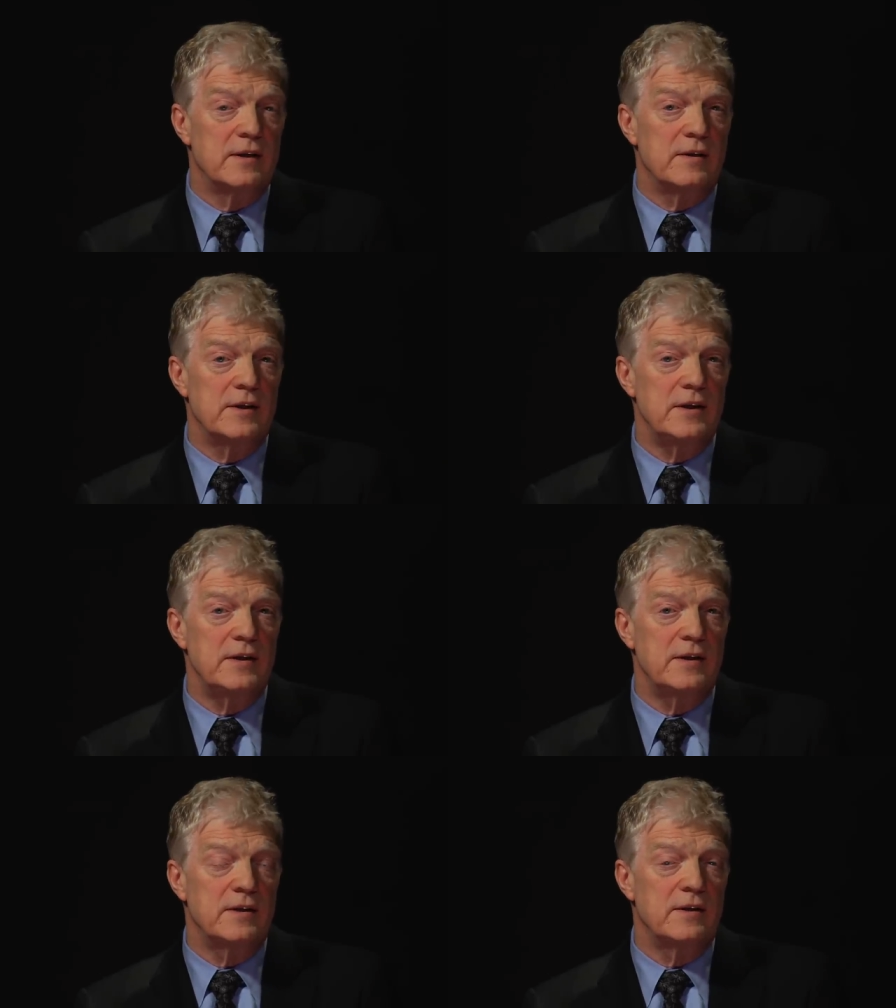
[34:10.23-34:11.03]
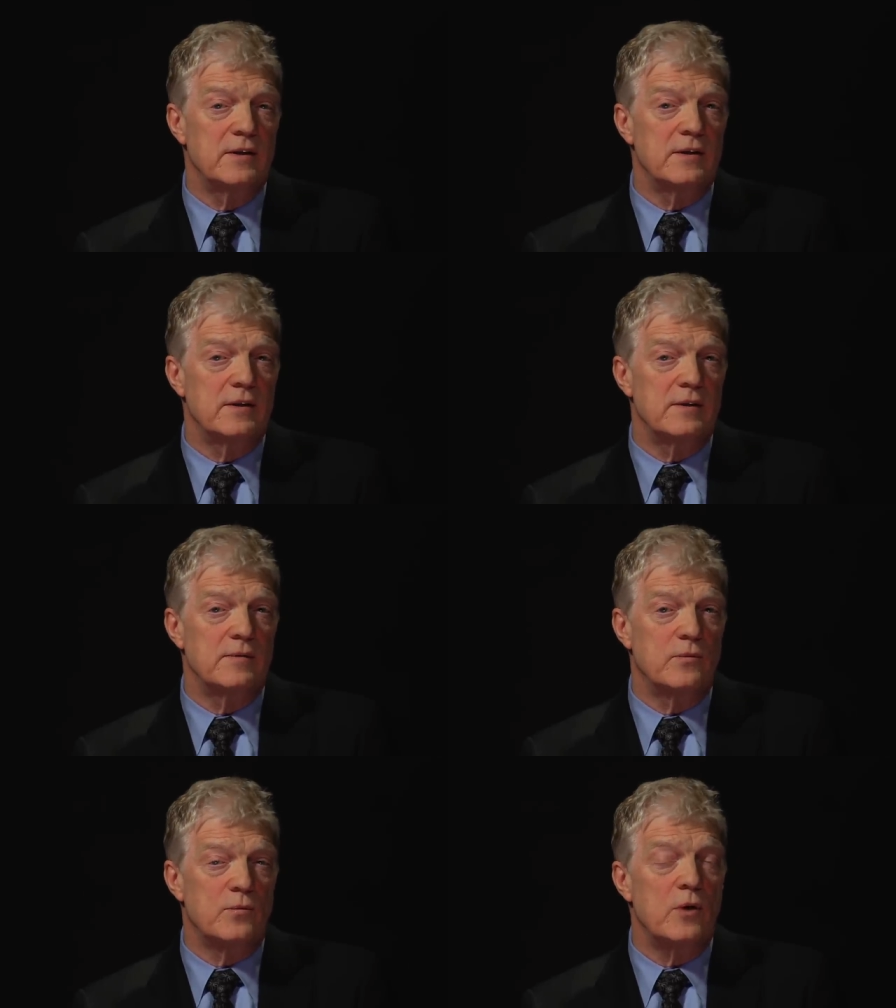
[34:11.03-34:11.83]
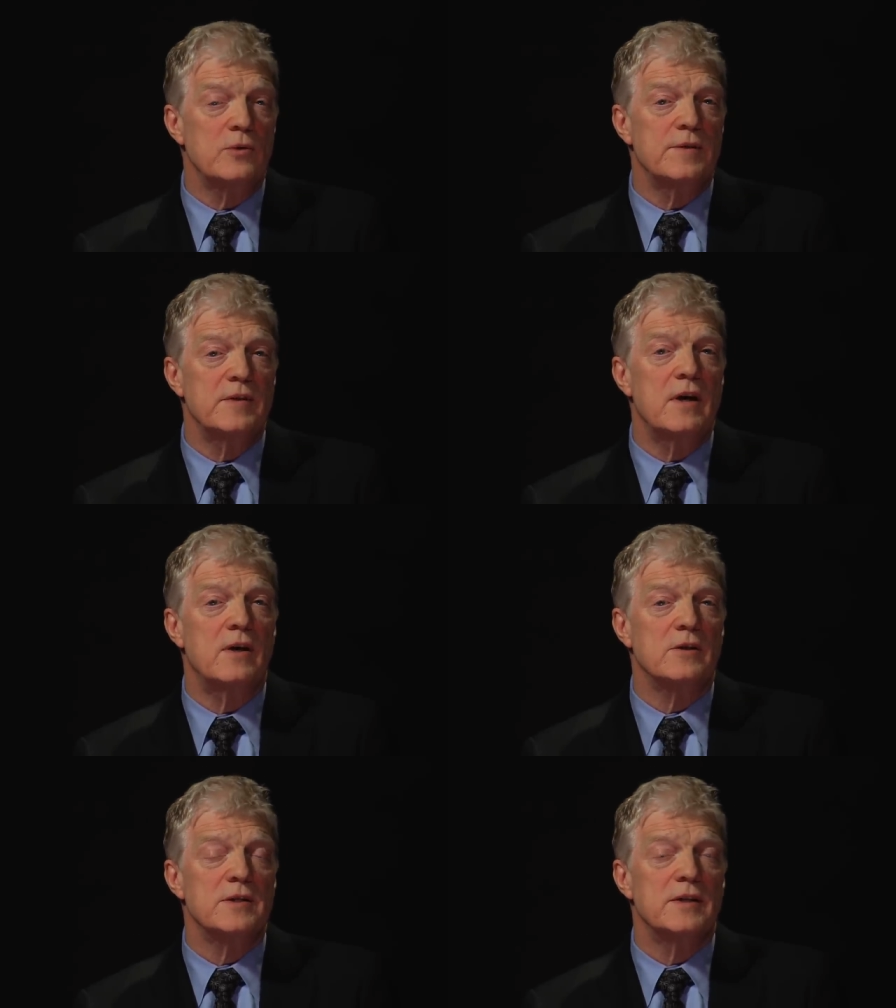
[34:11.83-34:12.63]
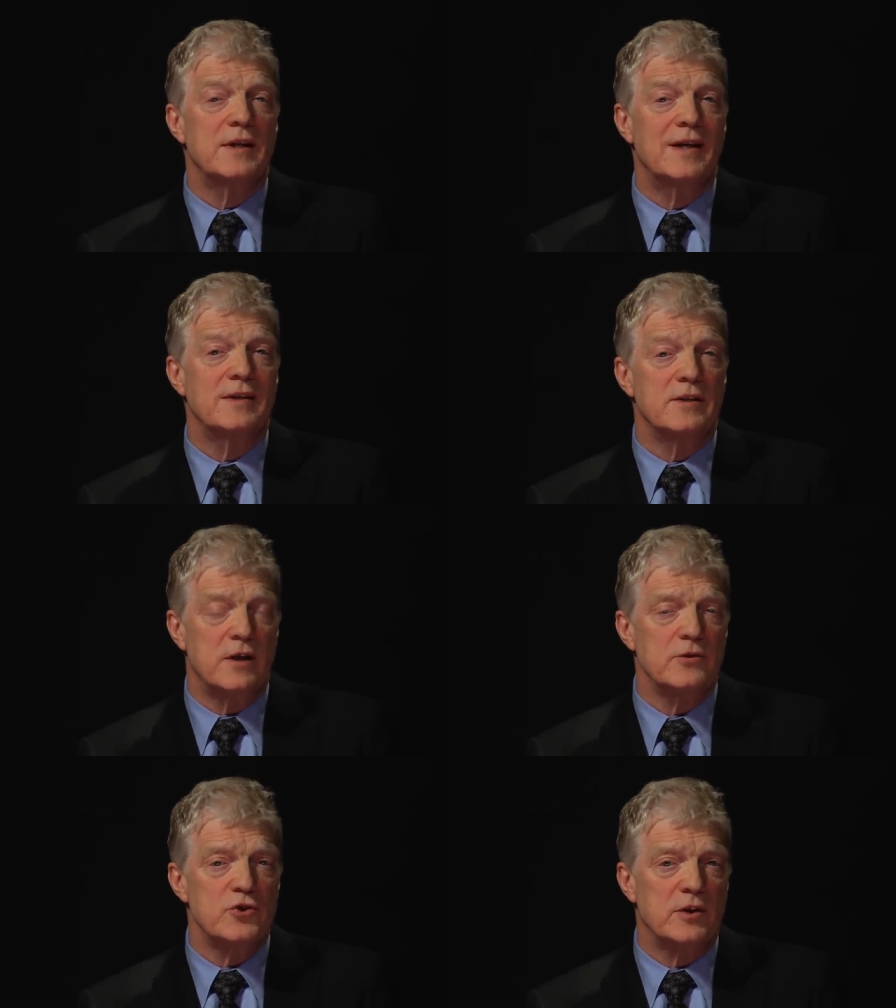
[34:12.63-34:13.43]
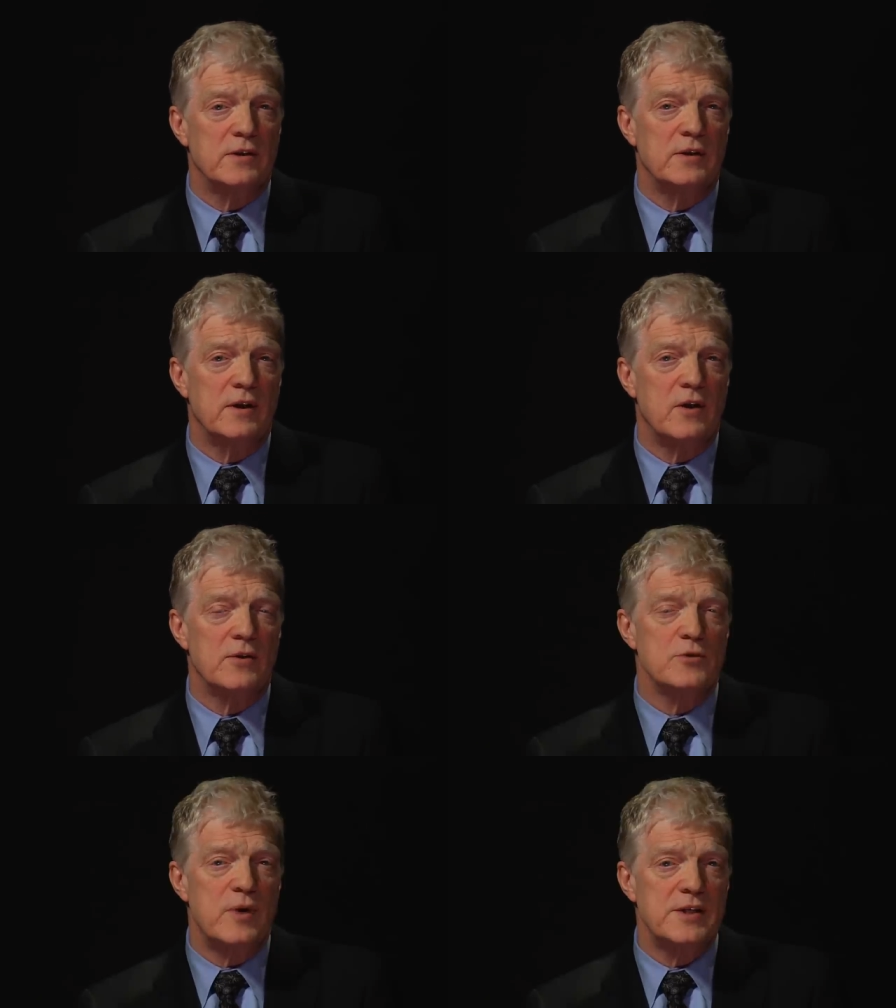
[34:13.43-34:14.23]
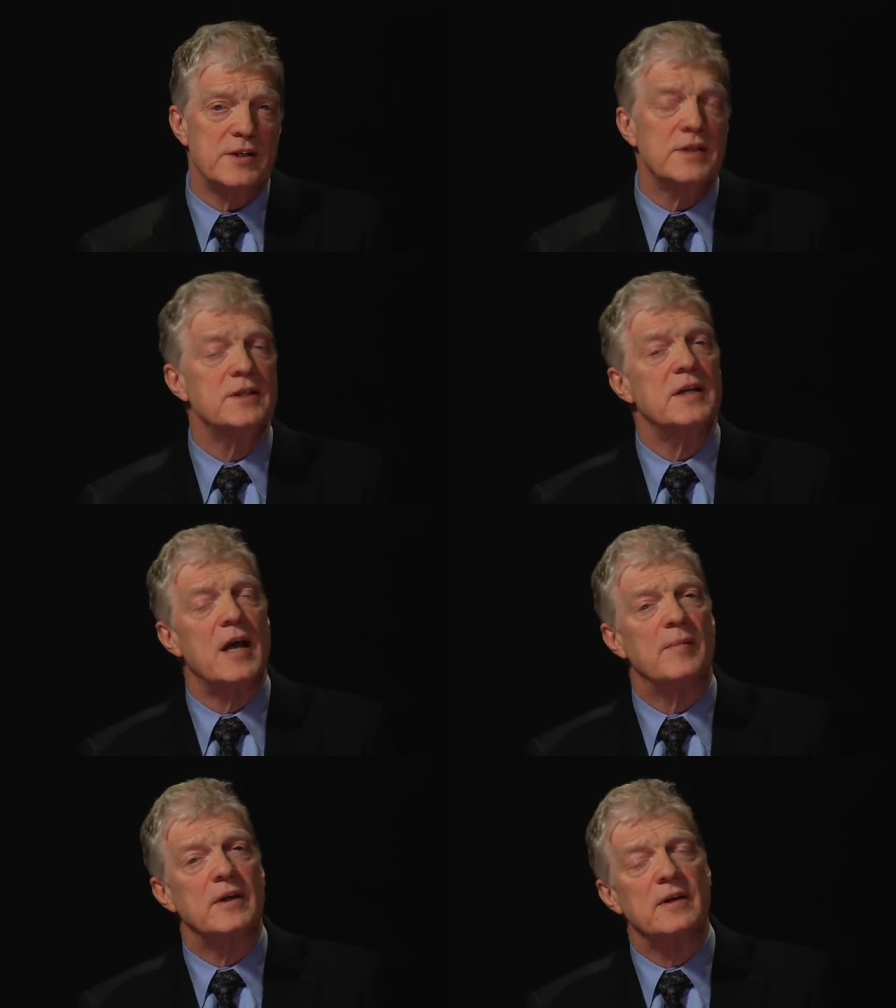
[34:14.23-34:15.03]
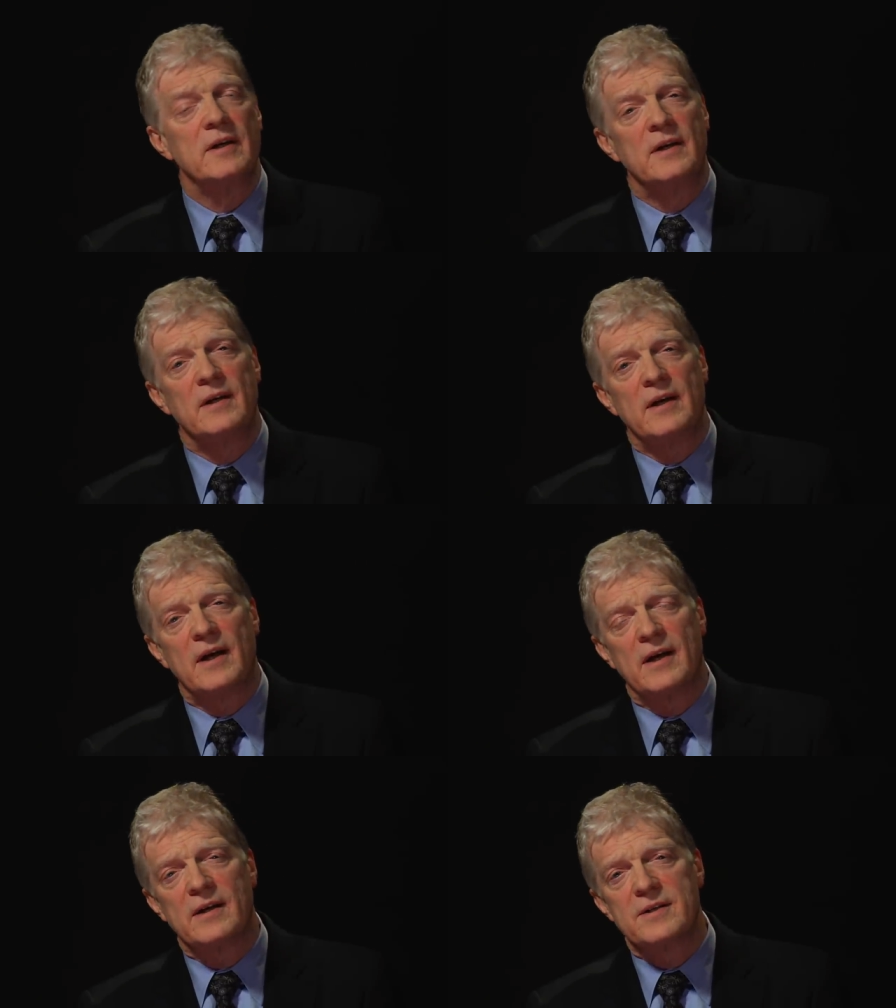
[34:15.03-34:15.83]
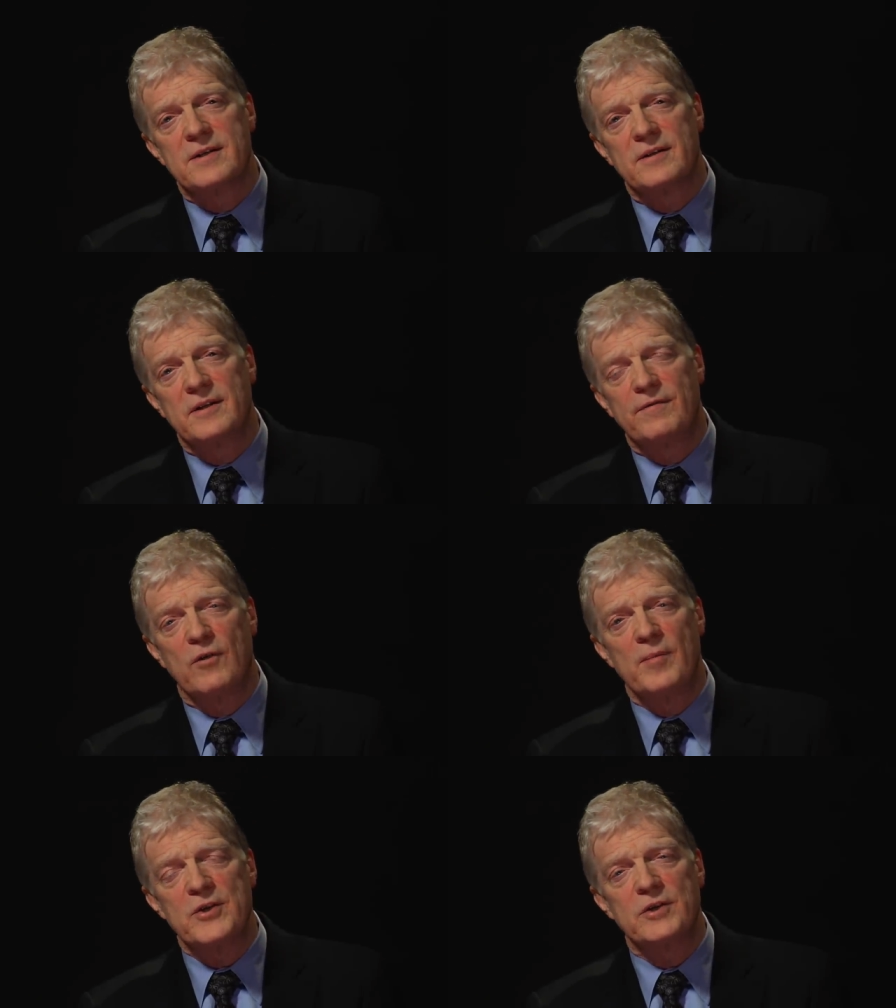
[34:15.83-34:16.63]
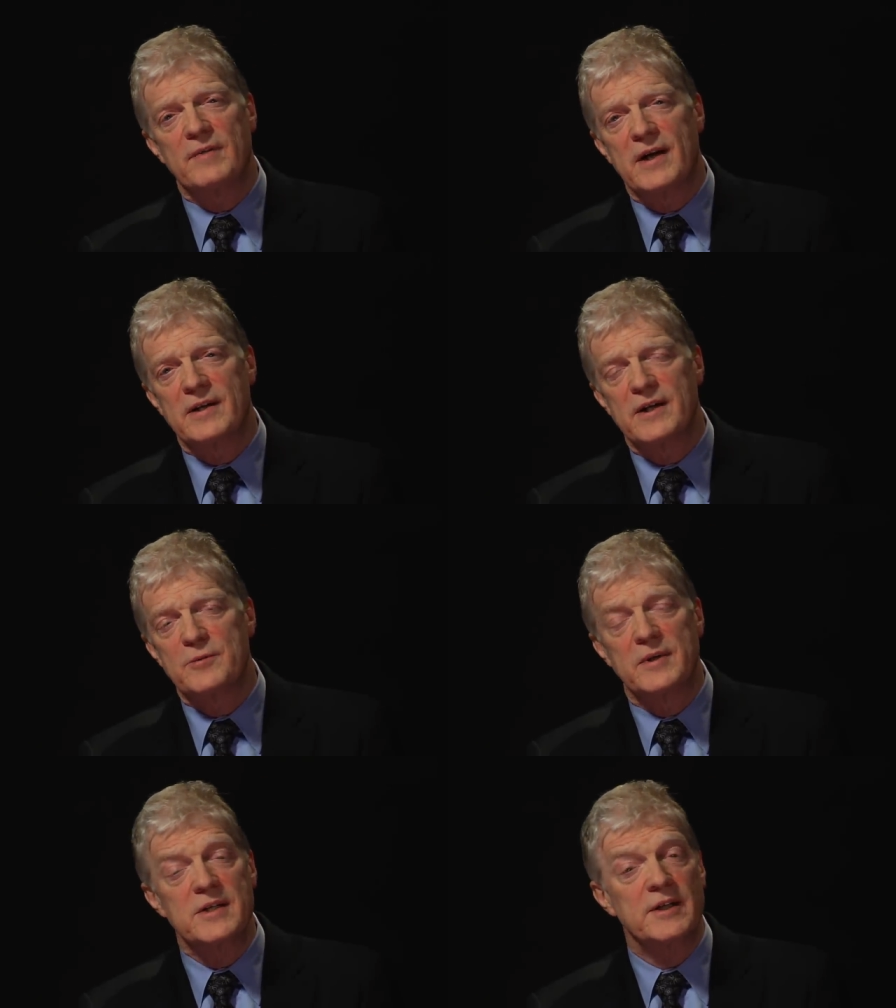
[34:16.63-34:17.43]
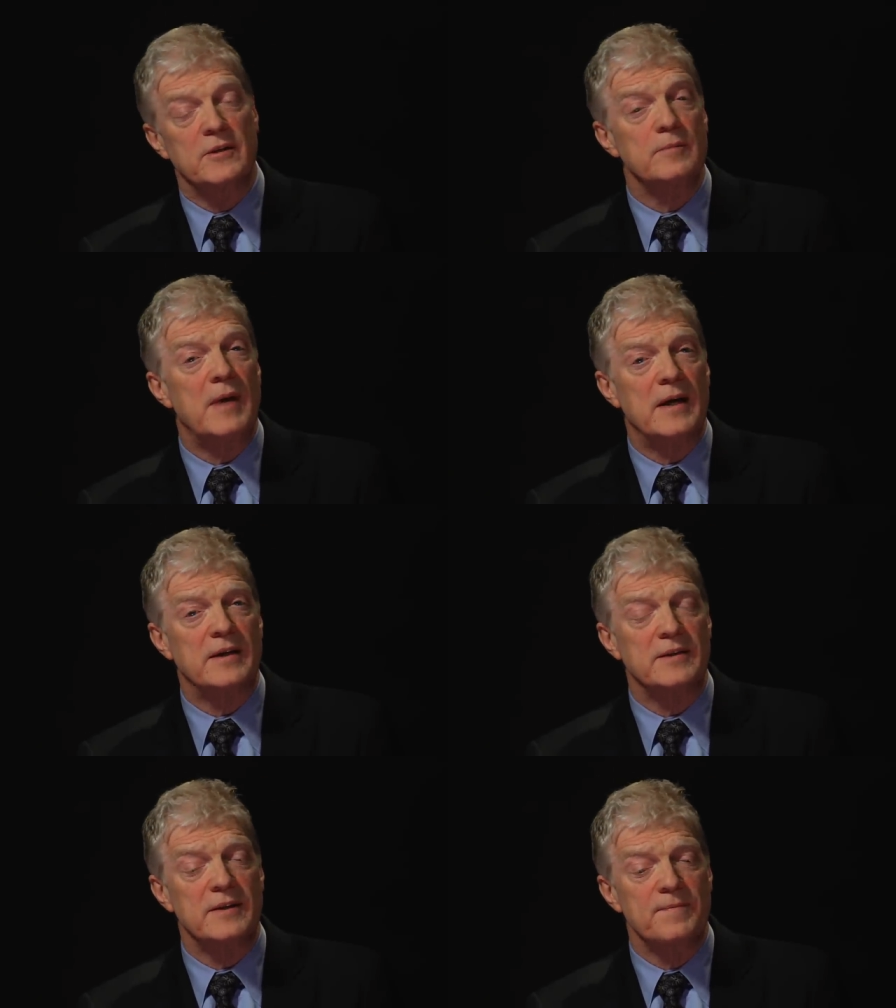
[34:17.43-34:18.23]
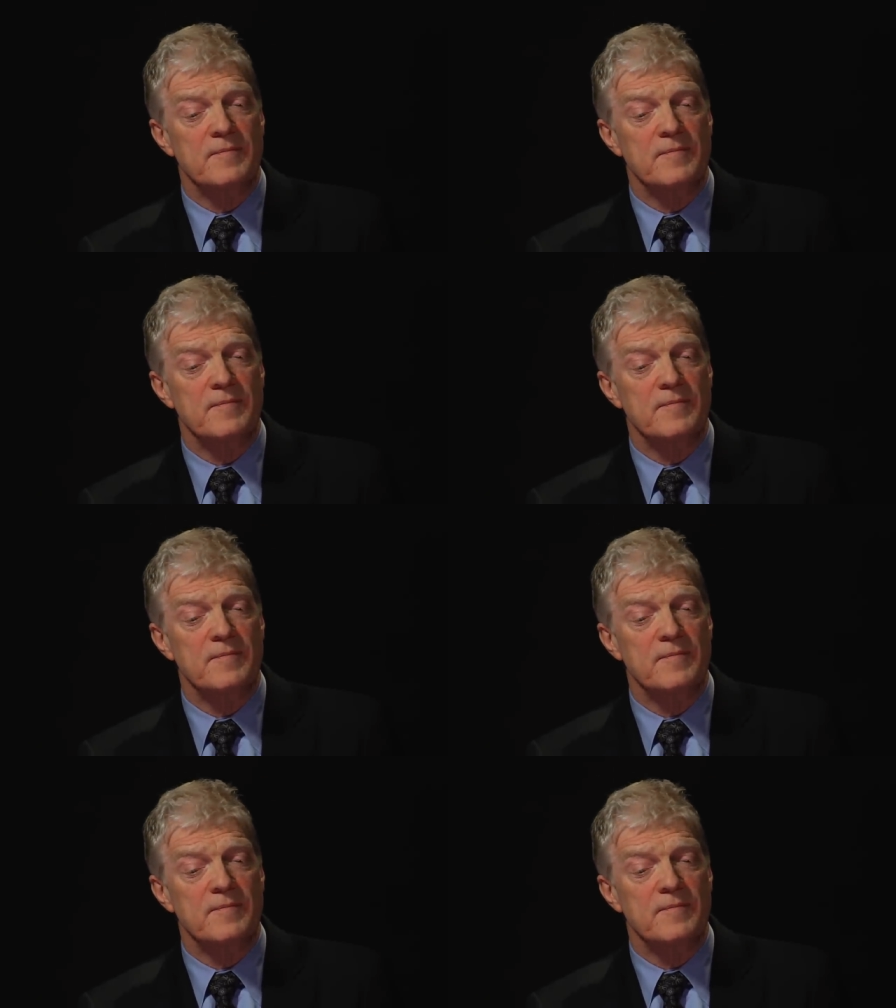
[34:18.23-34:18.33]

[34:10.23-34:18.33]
The roles of the arts in culture are as restless and dynamic as the formation of ideas within a single mind.